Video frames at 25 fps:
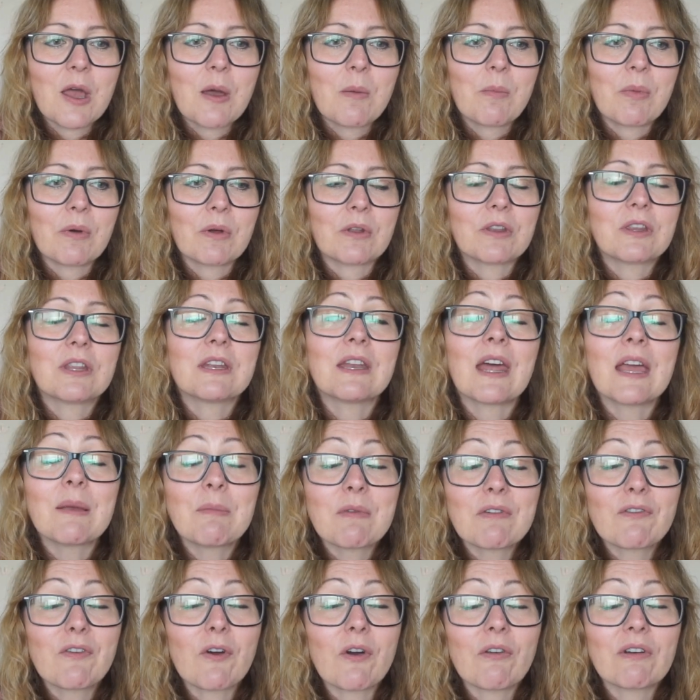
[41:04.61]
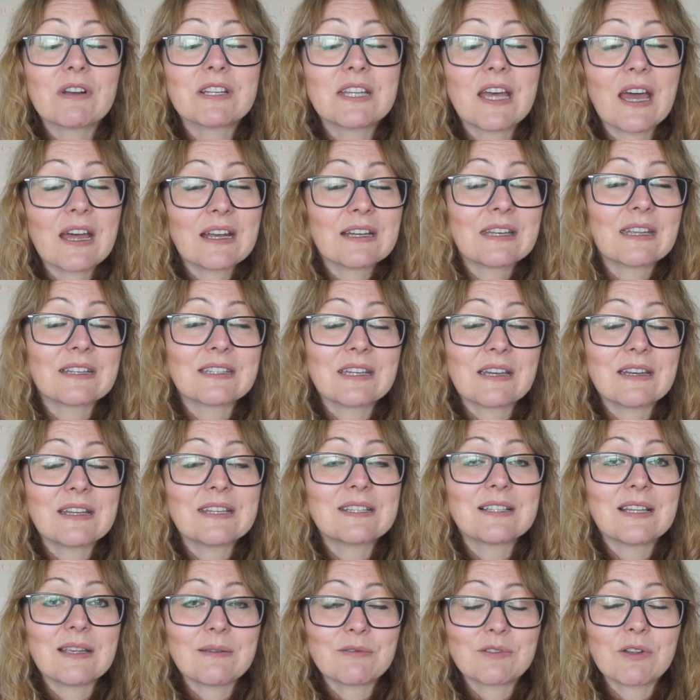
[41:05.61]
But the night before I'd hardly had any
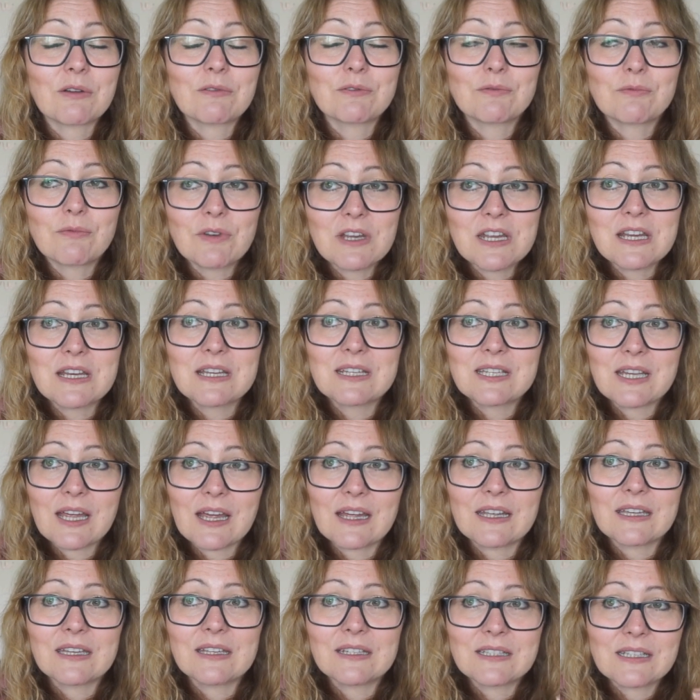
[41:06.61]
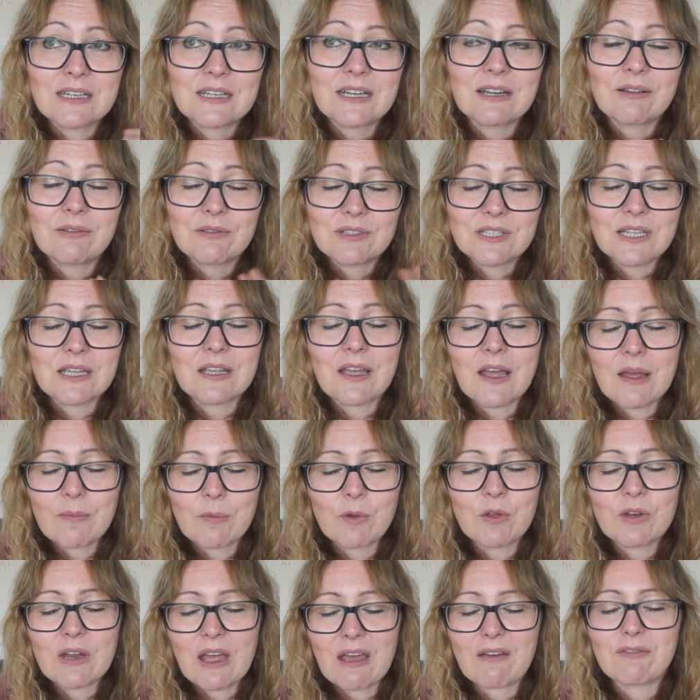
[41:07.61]
sleep, so I was really tired, and I was like, I'm
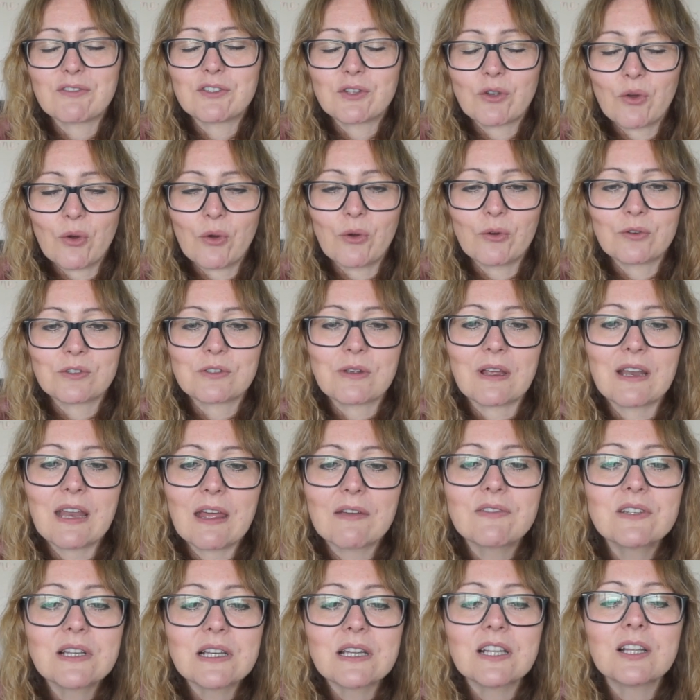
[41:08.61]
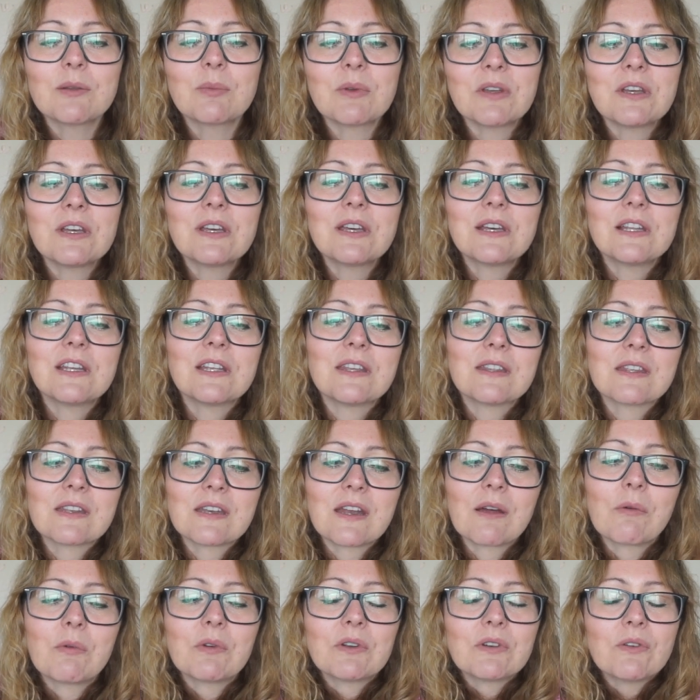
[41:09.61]
gonna have to go. So I left a little bit earlier than
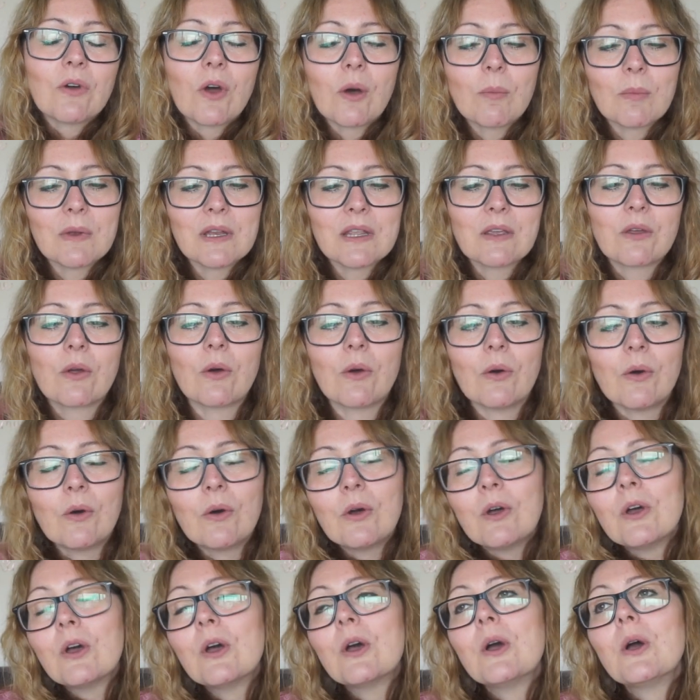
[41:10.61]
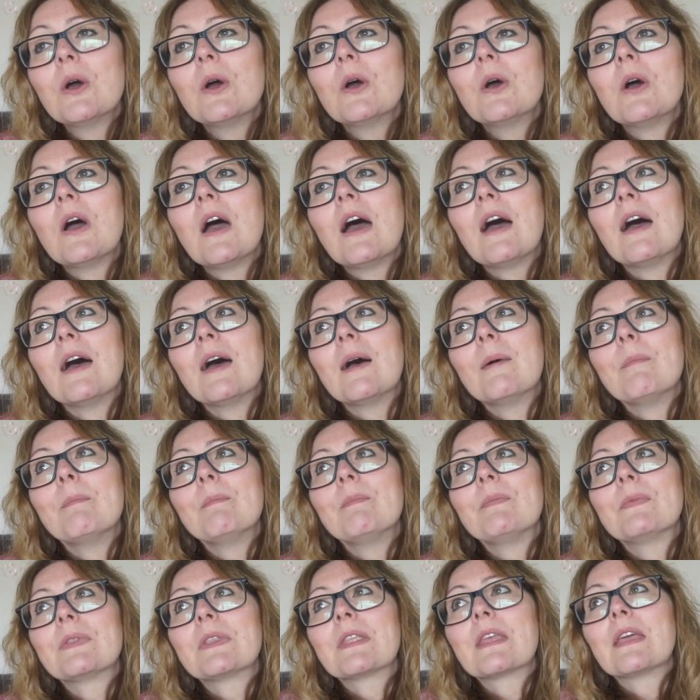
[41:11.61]
I would normally go.
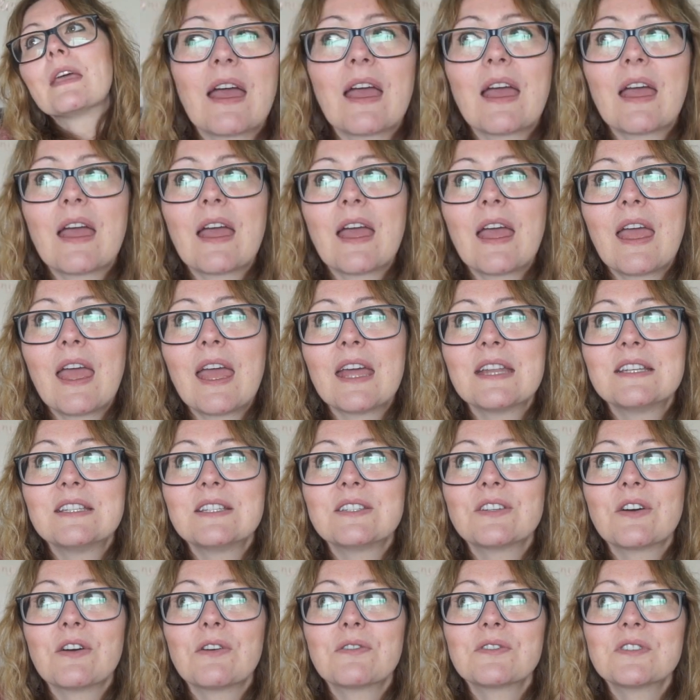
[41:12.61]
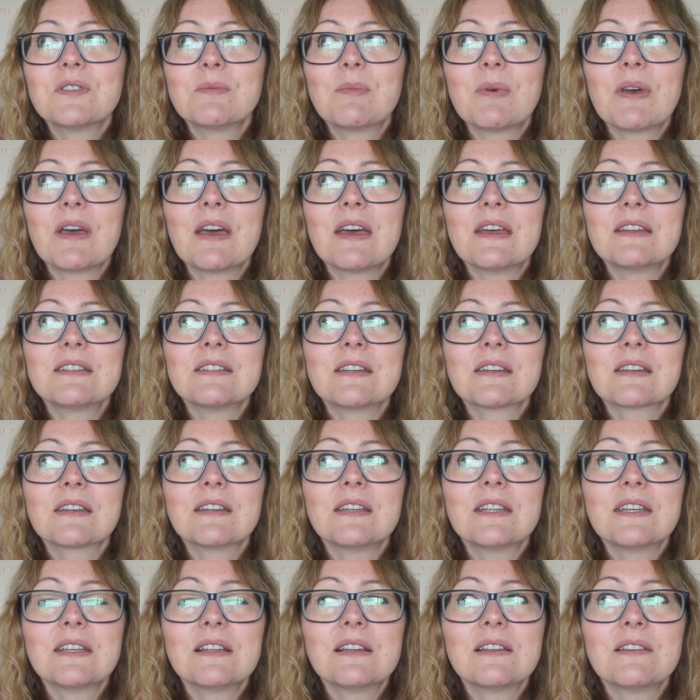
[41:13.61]
Um, headed off to bed, I can
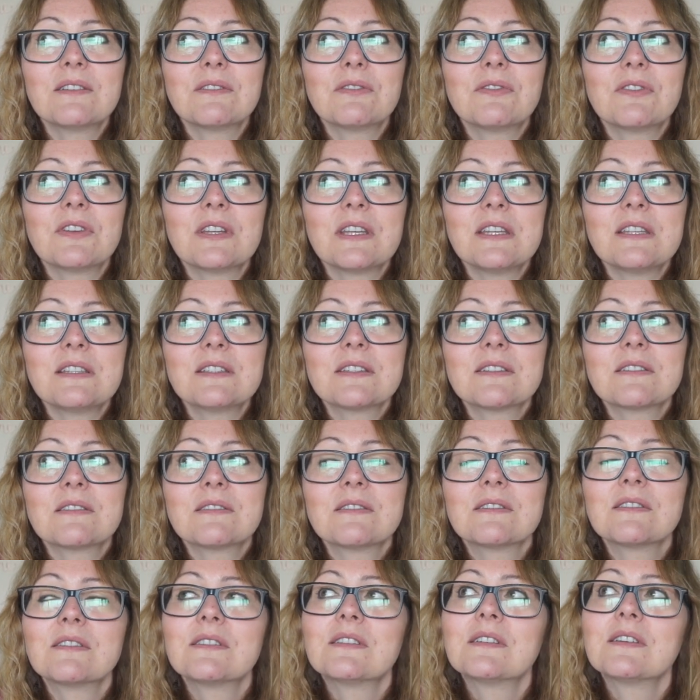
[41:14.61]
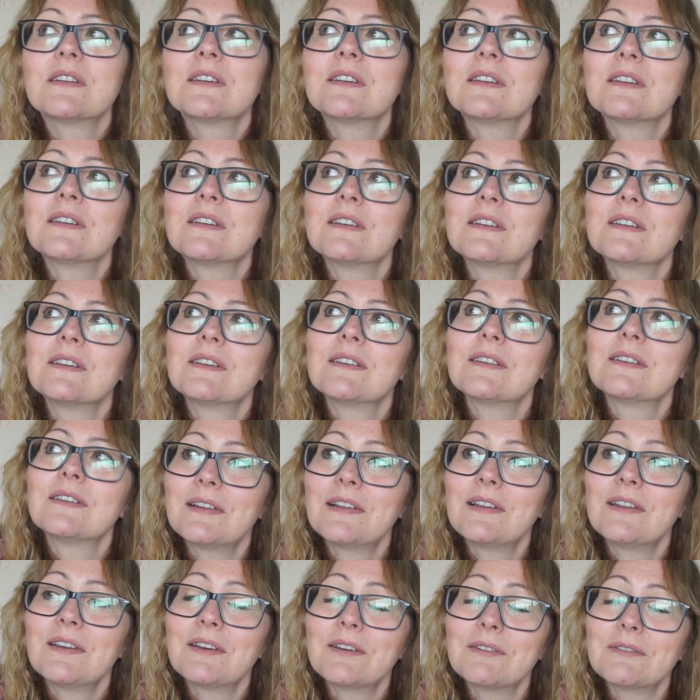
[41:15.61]
hear little feet.
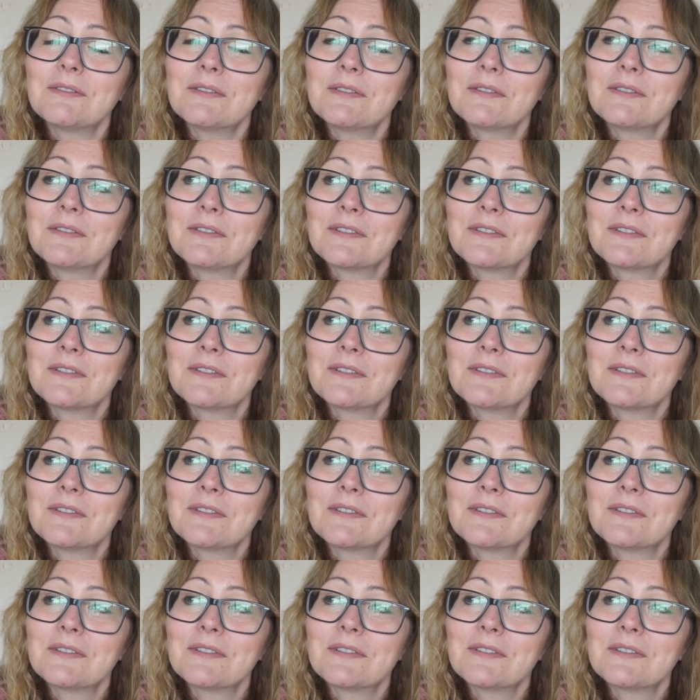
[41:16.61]
Hello?